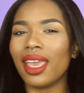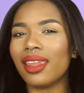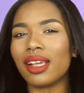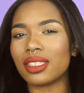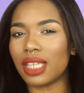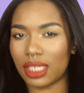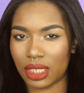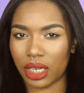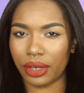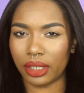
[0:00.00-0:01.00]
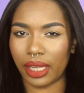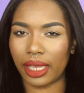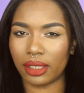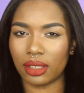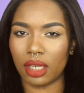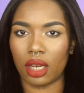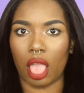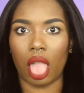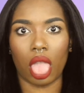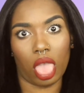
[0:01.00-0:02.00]
It doesn't necessarily like
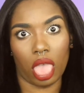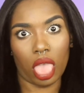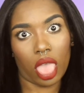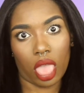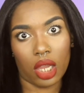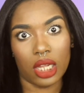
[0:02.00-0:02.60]
it